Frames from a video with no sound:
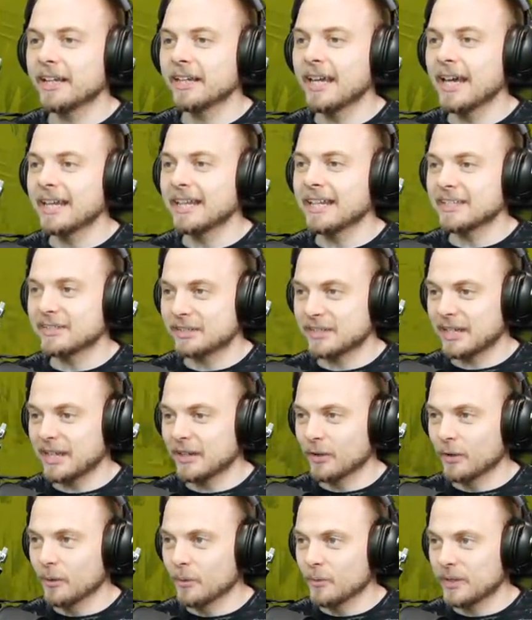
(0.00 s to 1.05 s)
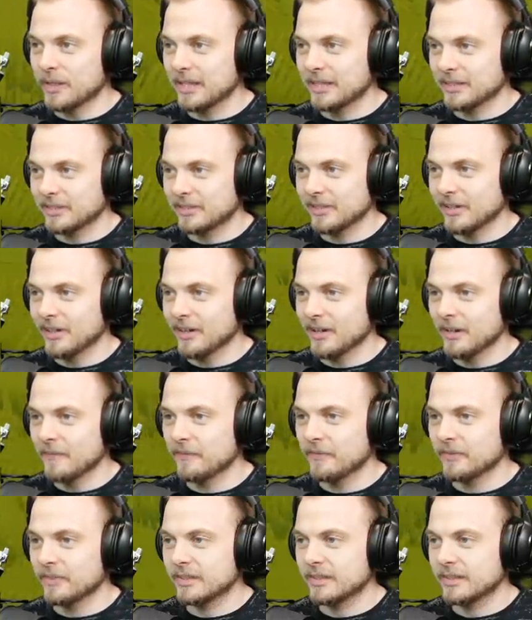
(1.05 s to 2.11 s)
yeah, let's get on with it. So
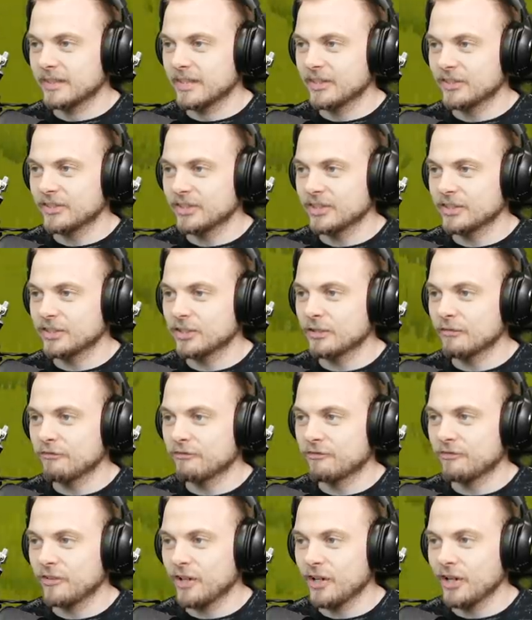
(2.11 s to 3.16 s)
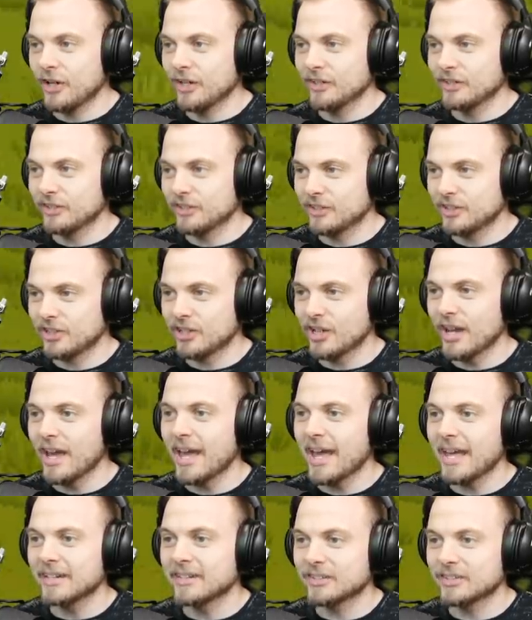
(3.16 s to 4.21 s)
this is the first
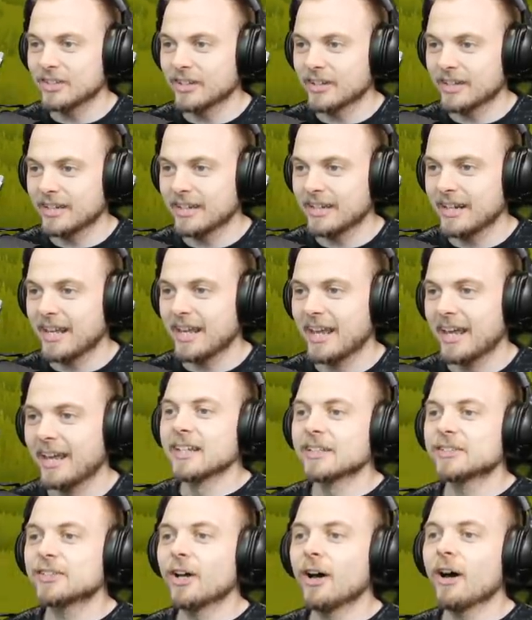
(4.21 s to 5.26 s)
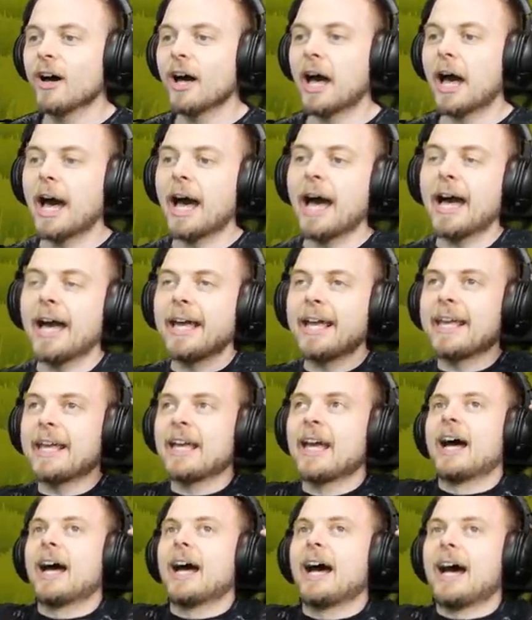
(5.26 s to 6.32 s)
change. Look at it. So I...
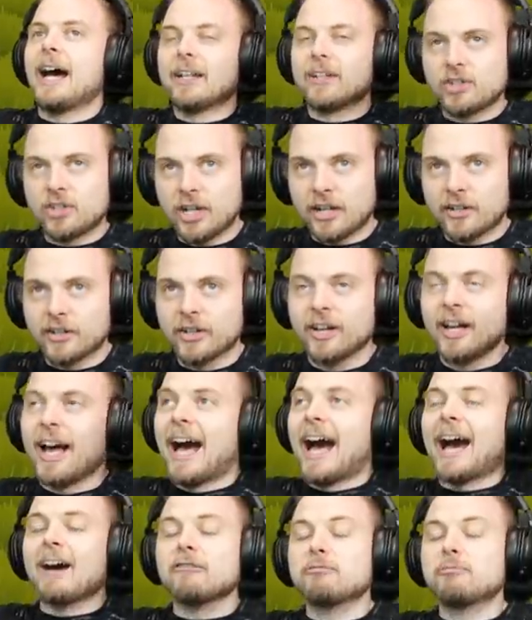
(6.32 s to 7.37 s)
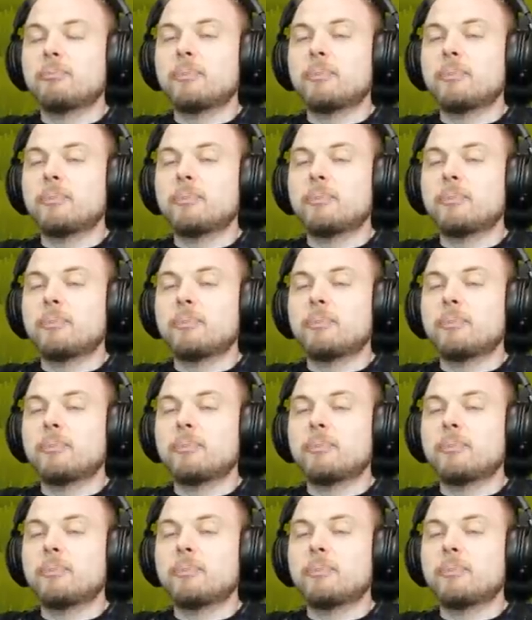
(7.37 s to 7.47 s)
and Shadow have